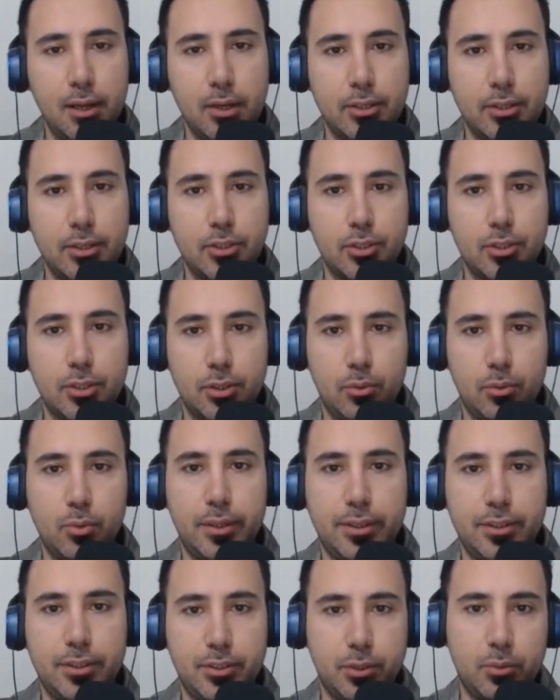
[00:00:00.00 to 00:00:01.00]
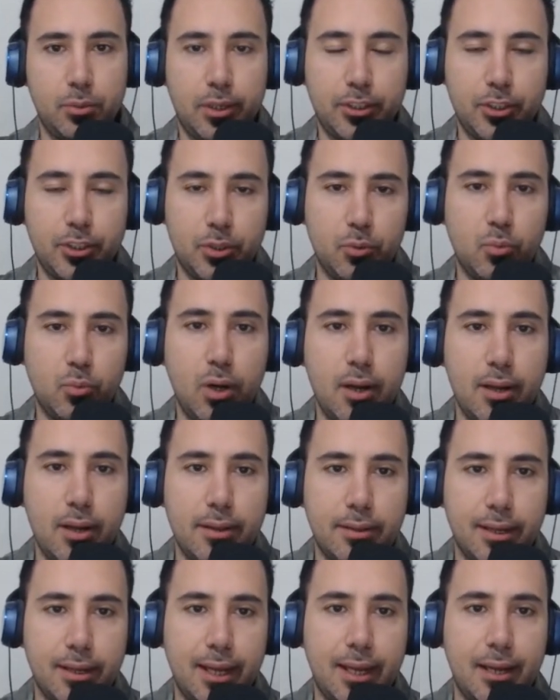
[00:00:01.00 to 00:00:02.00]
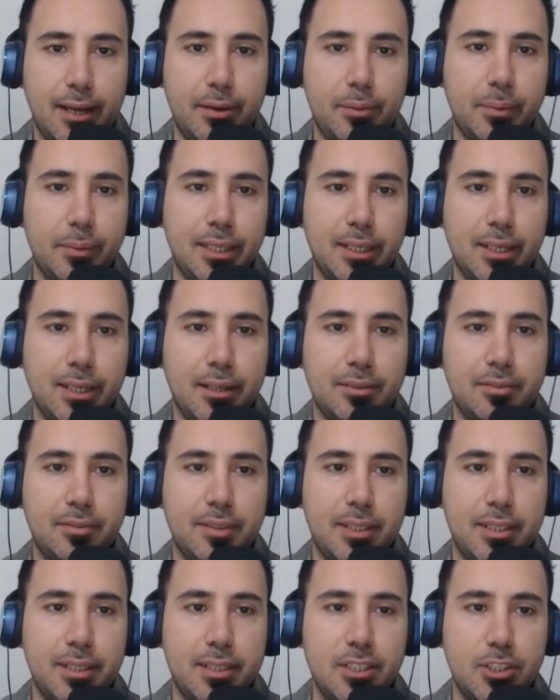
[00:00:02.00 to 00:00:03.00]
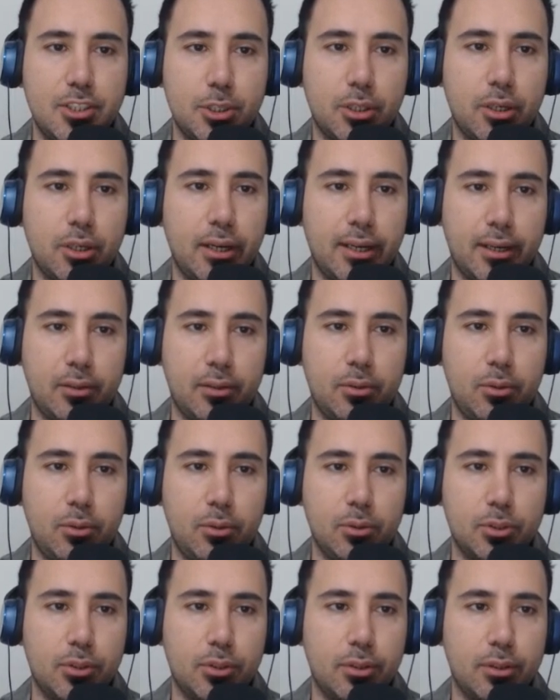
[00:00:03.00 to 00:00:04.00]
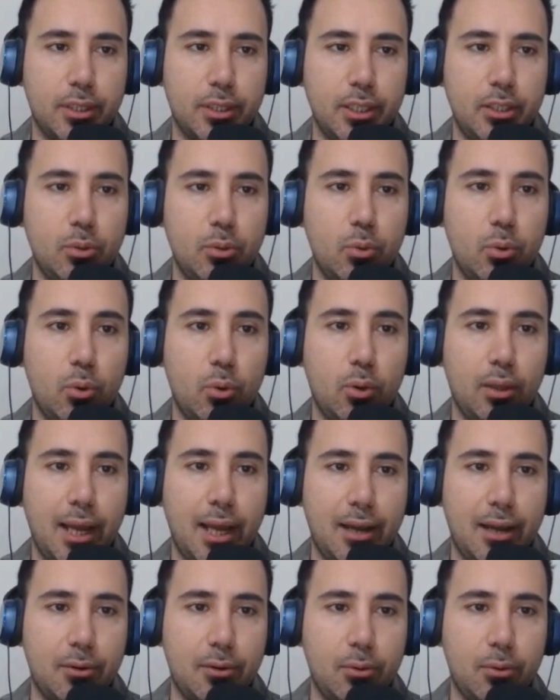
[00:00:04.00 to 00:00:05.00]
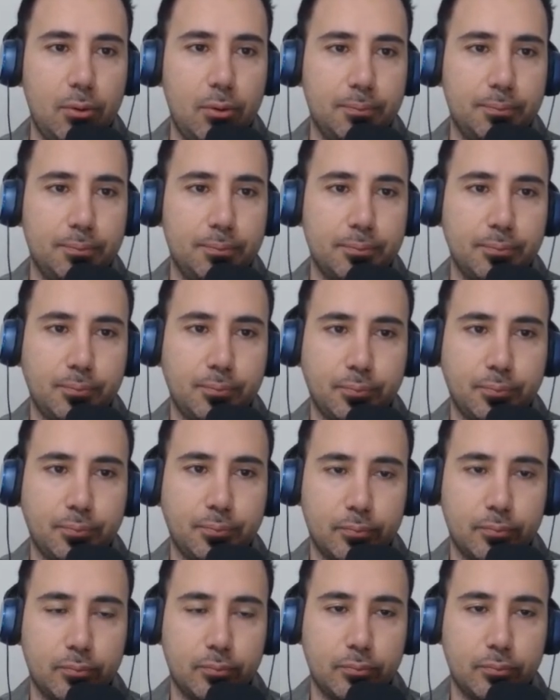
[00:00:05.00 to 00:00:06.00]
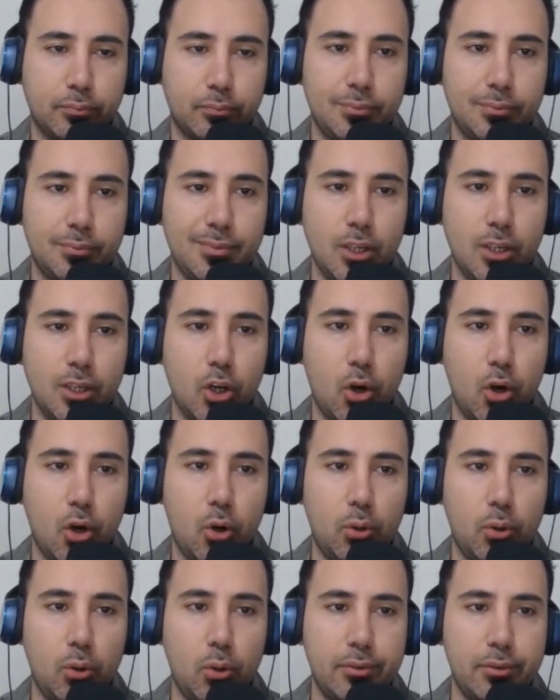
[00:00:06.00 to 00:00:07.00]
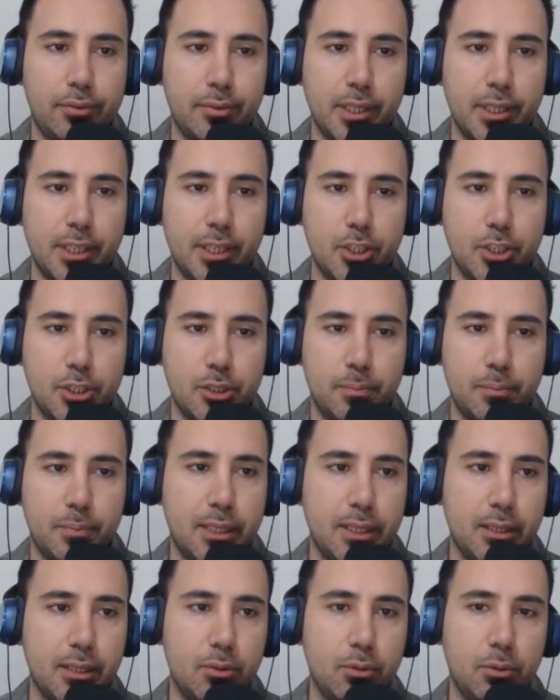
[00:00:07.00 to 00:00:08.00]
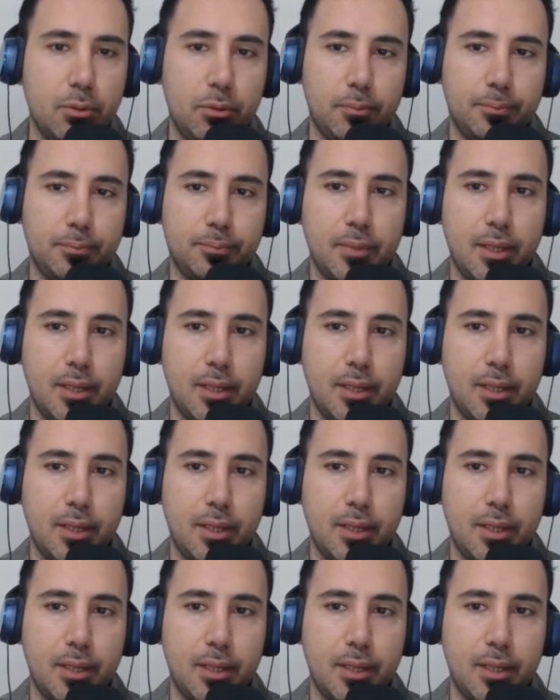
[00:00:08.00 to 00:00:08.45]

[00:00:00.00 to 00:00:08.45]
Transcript: So what does the question want? How many of these triangles are equilateral? All three should be equal,